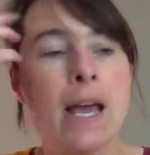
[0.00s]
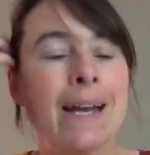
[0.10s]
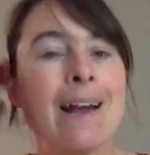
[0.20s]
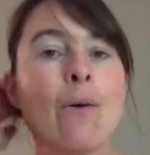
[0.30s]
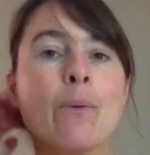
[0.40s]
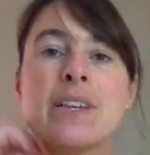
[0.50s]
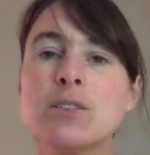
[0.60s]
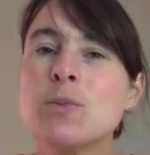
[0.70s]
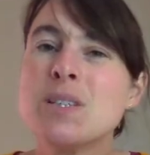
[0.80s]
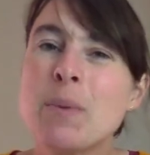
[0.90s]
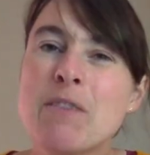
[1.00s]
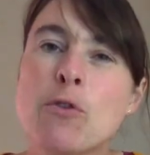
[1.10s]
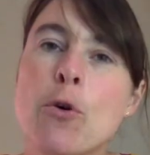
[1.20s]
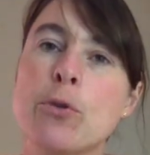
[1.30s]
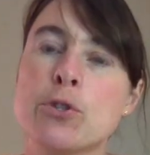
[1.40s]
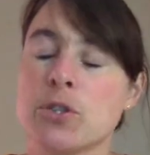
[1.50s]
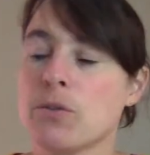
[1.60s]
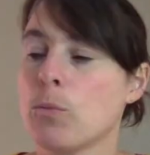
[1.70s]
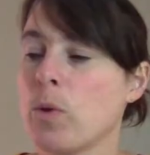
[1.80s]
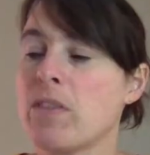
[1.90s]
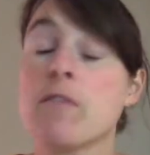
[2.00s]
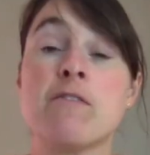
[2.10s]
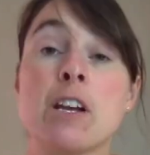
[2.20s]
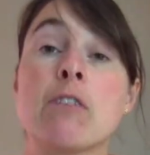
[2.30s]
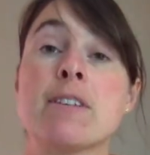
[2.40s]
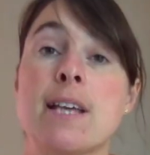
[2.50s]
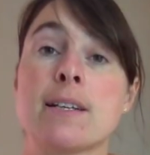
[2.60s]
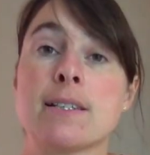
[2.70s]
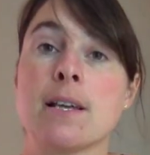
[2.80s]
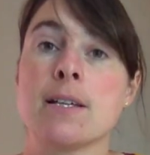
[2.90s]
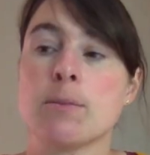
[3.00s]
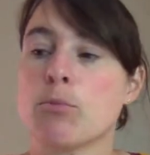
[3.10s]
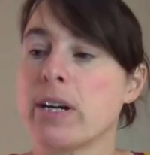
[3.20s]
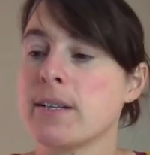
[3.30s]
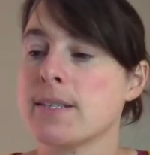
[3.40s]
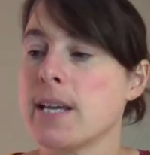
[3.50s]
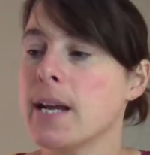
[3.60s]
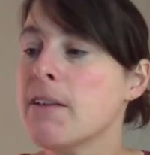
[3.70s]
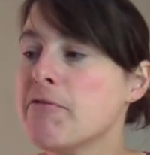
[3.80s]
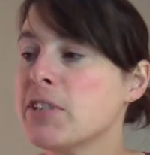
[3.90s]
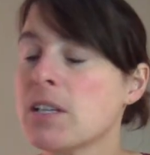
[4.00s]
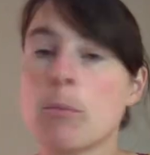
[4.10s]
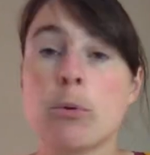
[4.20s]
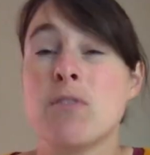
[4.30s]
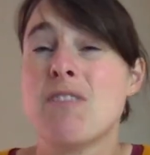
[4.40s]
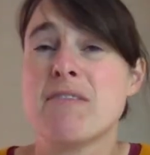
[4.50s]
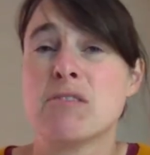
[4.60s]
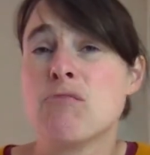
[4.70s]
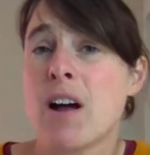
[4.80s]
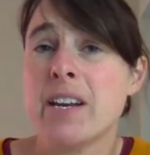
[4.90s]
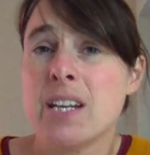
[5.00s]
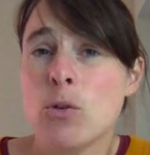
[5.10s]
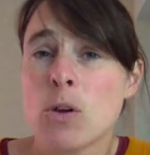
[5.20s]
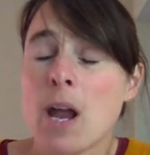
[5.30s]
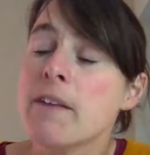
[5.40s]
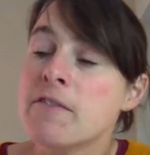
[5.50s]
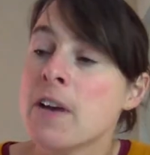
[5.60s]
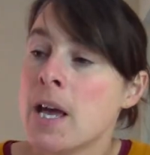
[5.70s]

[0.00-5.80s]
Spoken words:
Now, there's always a bit of caution with vigorous exercise in pregnancy, and if, for example, you've never run in your life,